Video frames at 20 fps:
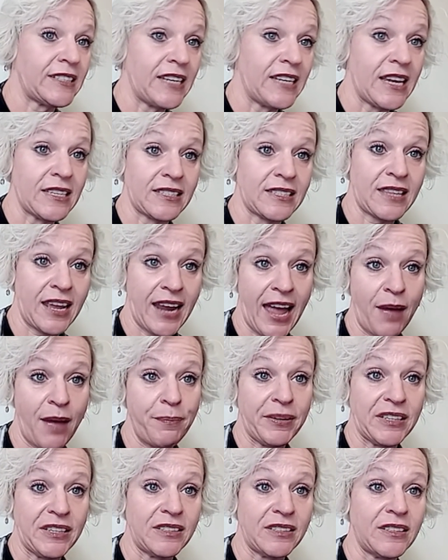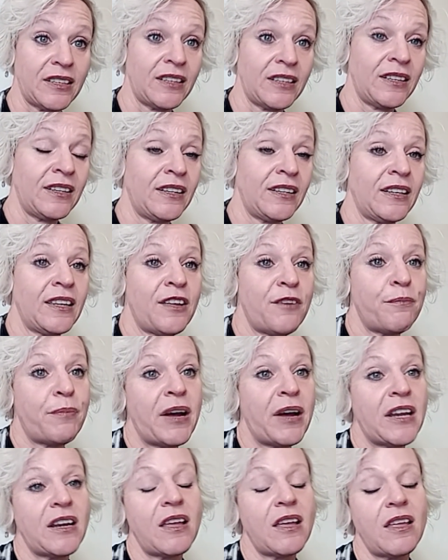yes, that happened,
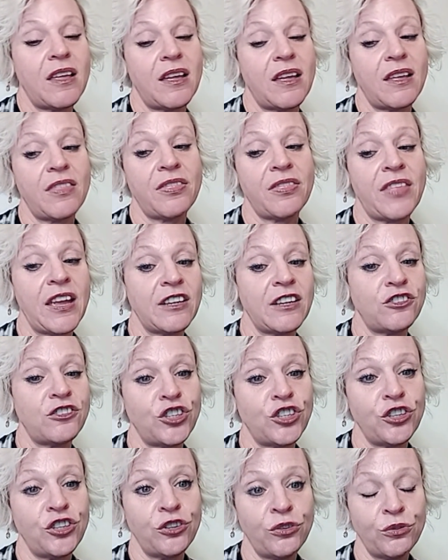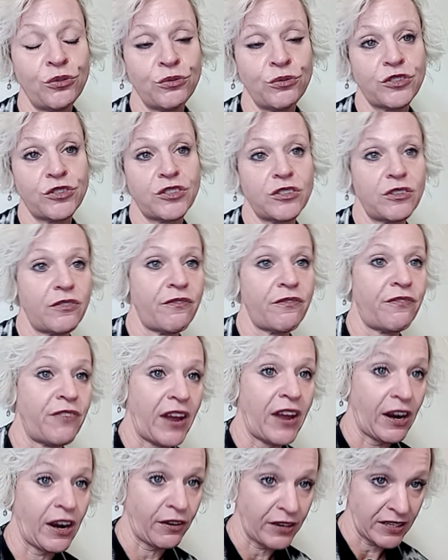but they choose
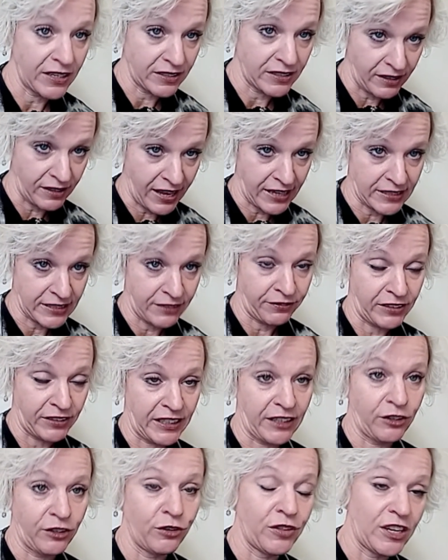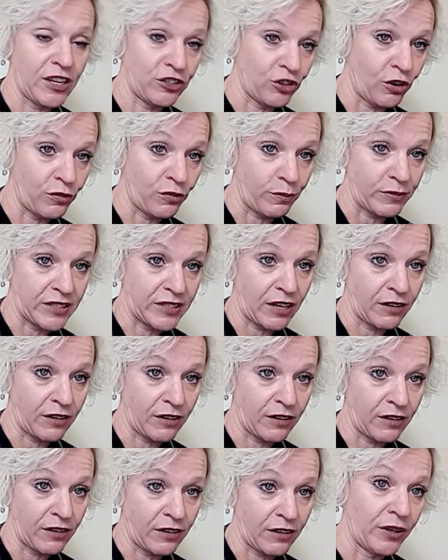very selectively who they show themselves
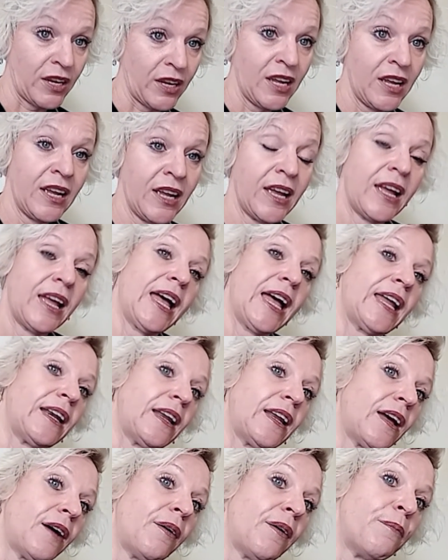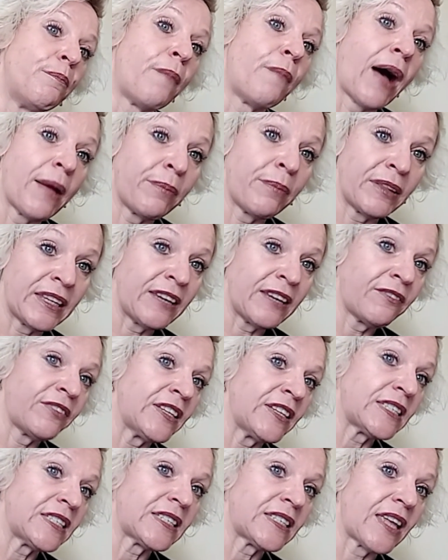to. And my belief
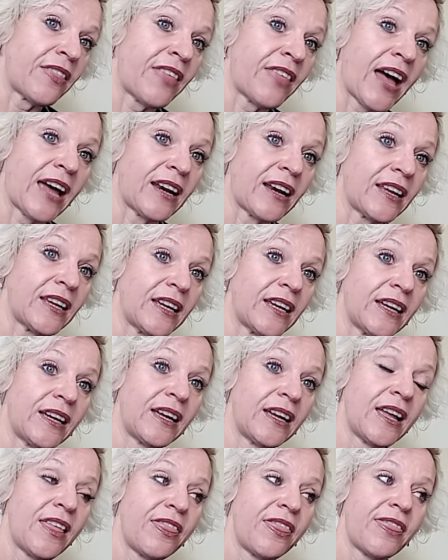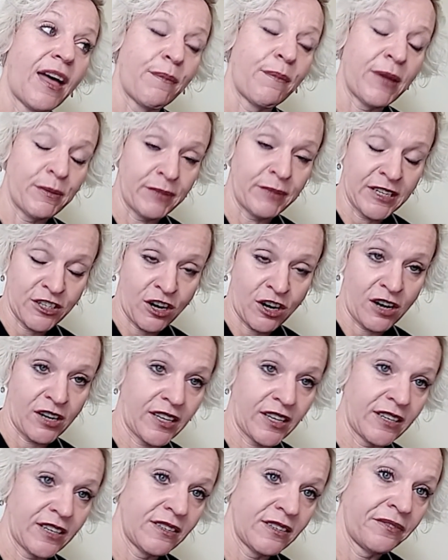is that that made me a target
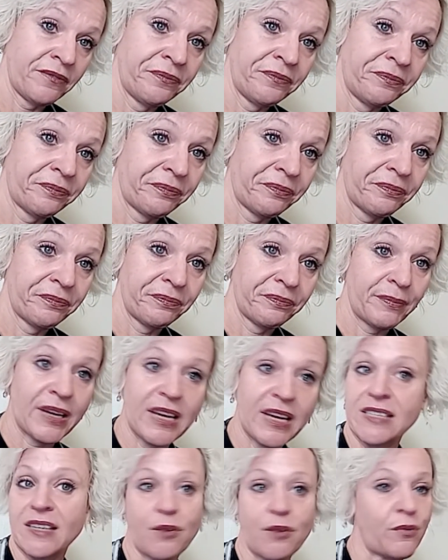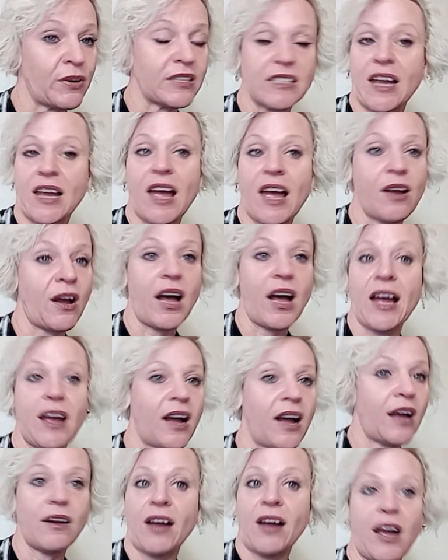because I
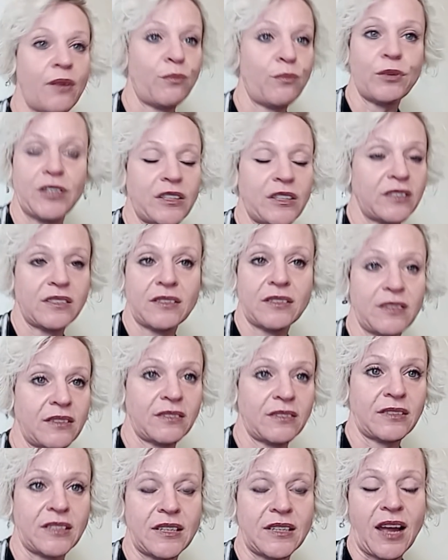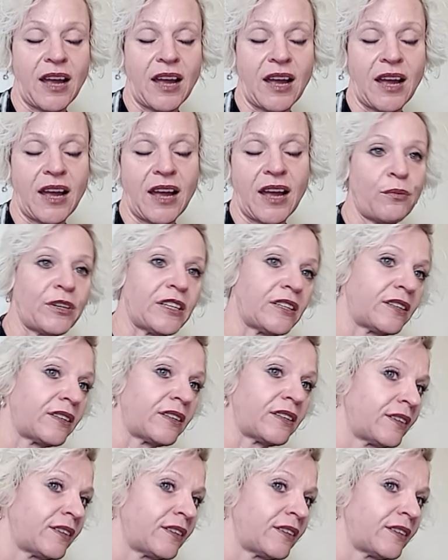wouldn't deny it. I wouldn't